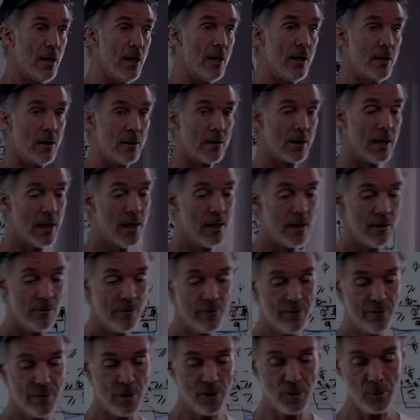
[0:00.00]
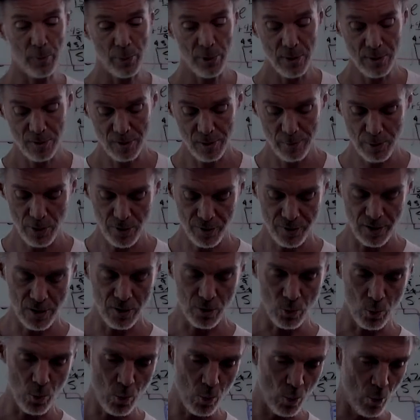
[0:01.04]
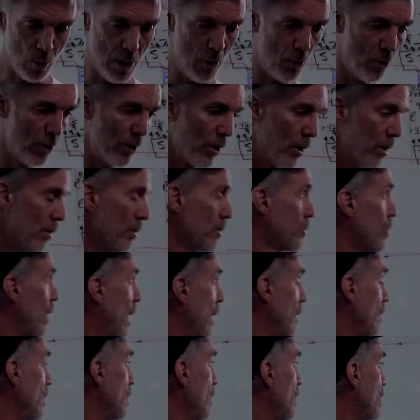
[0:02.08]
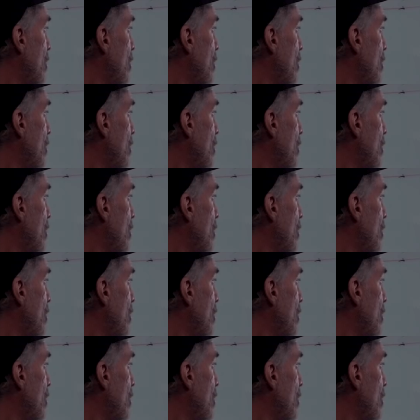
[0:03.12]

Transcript: and kind of first principles as what we're trying to